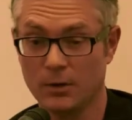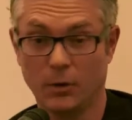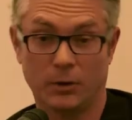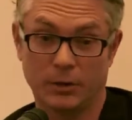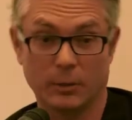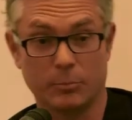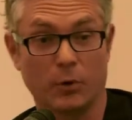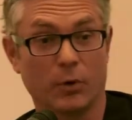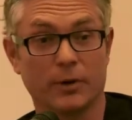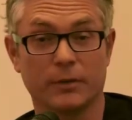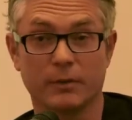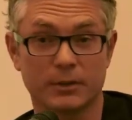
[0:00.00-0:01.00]
or look at
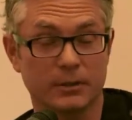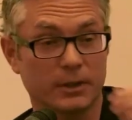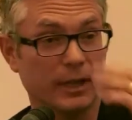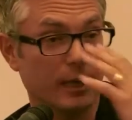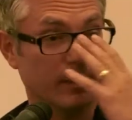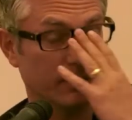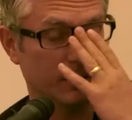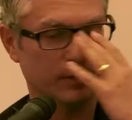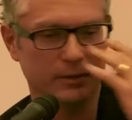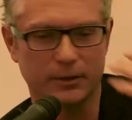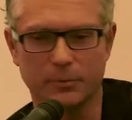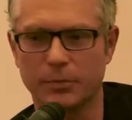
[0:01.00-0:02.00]
porn if there's a camp, if
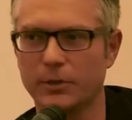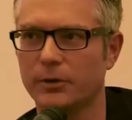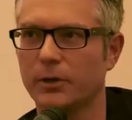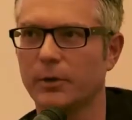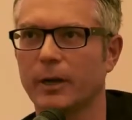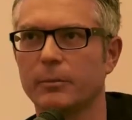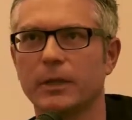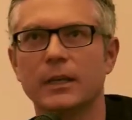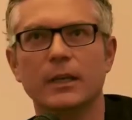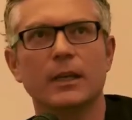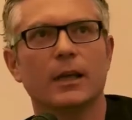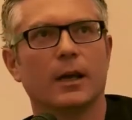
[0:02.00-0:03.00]
there's a computer around.
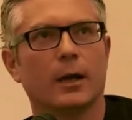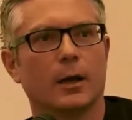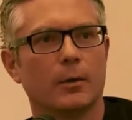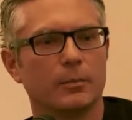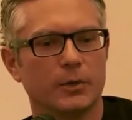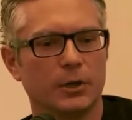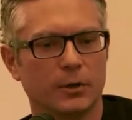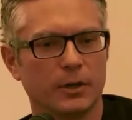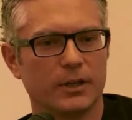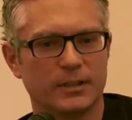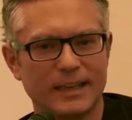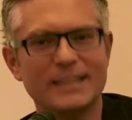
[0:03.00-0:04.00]
But um, you know,
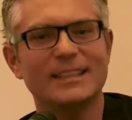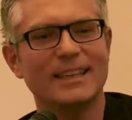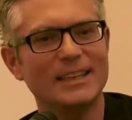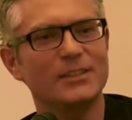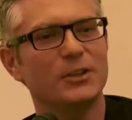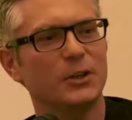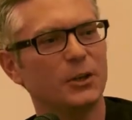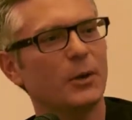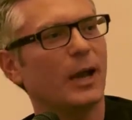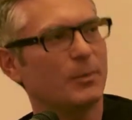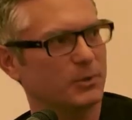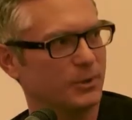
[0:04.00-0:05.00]
it's it's easy to
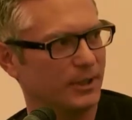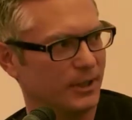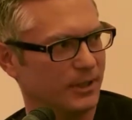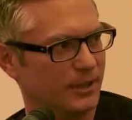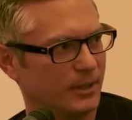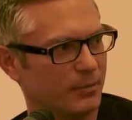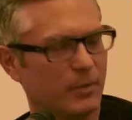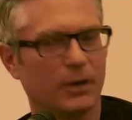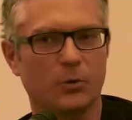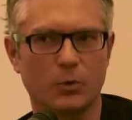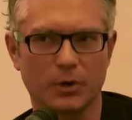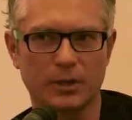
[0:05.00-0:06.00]
do absolutely nothing.
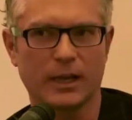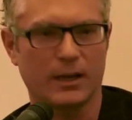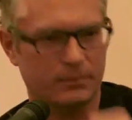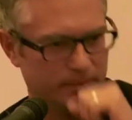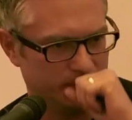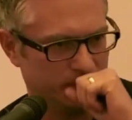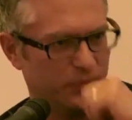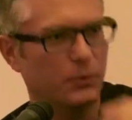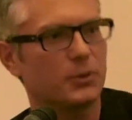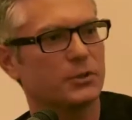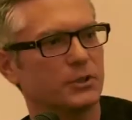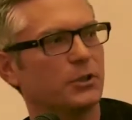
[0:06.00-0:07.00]
But a word count
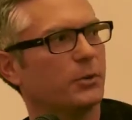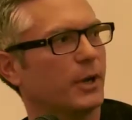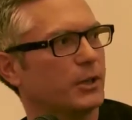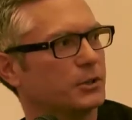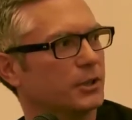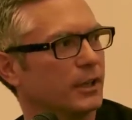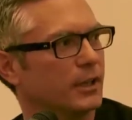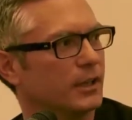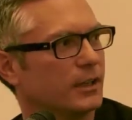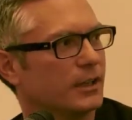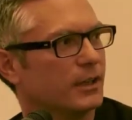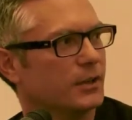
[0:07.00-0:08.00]
forces you to
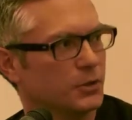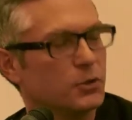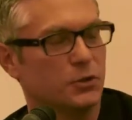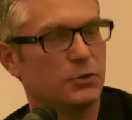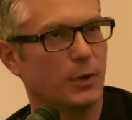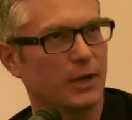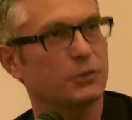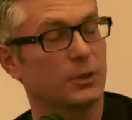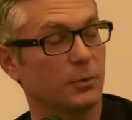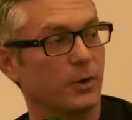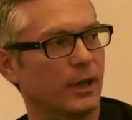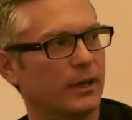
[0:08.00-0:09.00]
actually to
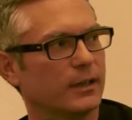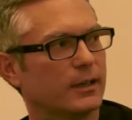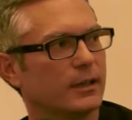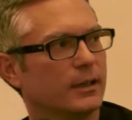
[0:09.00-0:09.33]
actually write.